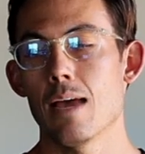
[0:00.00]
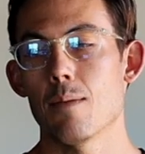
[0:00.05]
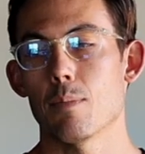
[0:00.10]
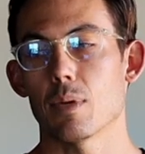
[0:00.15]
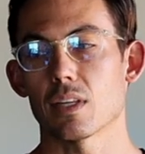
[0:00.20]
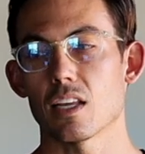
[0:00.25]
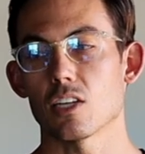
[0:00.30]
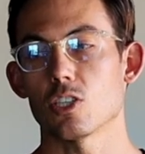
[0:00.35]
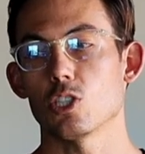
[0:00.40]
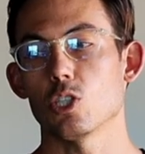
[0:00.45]

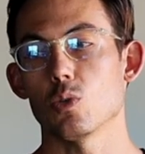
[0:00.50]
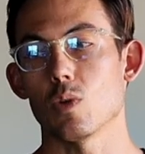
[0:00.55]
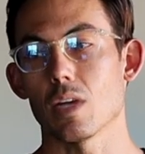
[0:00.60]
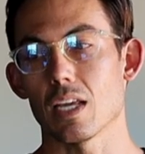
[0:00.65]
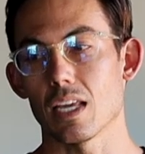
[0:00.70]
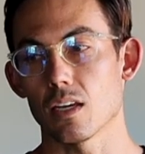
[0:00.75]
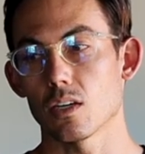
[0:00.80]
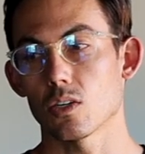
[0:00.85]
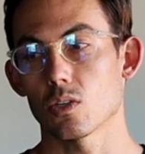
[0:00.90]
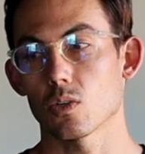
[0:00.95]
but that you
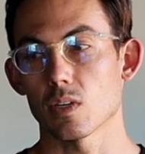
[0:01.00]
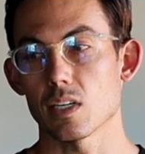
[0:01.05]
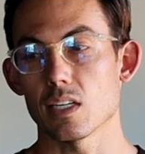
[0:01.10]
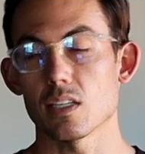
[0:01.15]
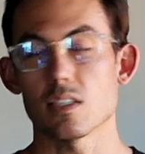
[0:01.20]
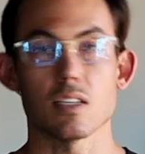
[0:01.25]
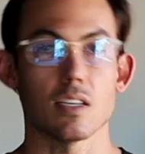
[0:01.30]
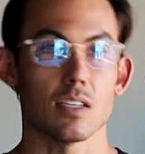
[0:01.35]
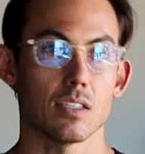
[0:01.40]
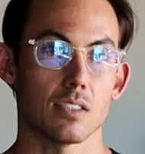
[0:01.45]

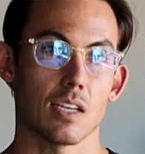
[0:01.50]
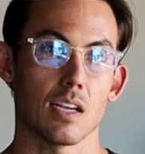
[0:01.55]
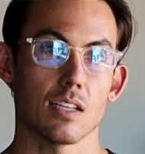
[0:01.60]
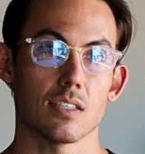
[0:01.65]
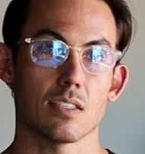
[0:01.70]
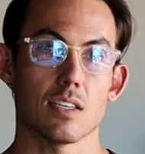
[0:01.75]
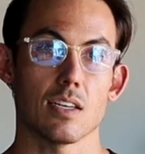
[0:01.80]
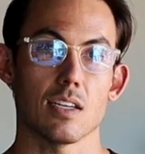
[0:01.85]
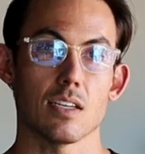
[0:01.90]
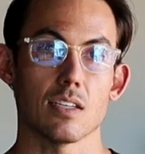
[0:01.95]
increase
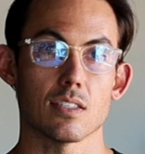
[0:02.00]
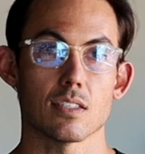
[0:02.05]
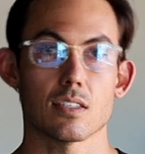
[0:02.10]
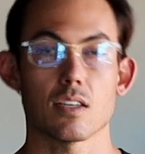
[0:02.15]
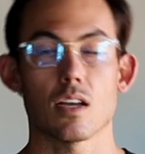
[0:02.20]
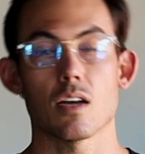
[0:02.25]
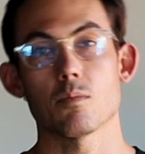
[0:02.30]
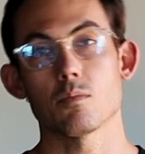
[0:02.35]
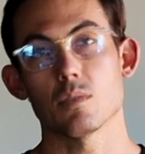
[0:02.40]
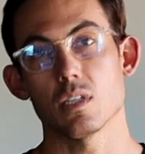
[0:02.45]
intensity in
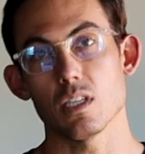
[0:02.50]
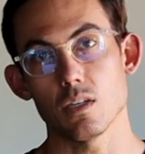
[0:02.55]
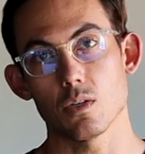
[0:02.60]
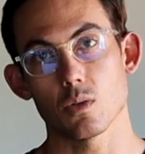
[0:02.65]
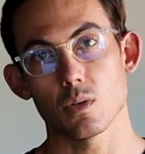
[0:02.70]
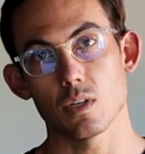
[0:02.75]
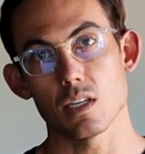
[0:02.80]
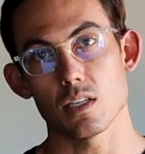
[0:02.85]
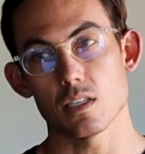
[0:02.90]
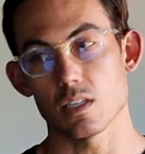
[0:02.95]
some,
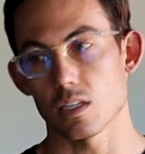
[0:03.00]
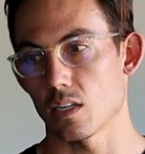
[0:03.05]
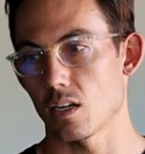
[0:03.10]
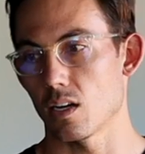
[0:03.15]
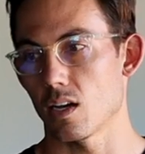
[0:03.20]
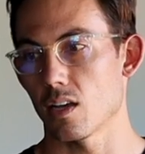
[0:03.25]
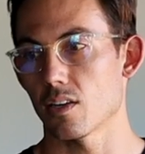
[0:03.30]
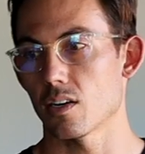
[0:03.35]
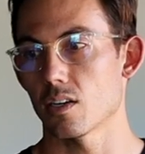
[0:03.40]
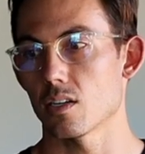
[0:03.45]
decrease it in
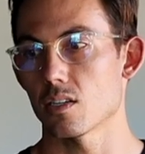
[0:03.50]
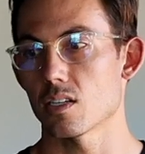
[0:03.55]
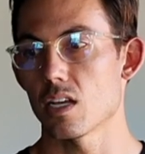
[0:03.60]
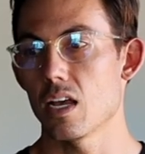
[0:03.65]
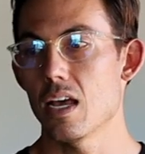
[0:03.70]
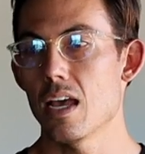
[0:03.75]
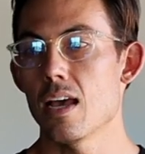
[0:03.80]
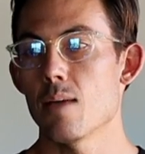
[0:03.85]
others,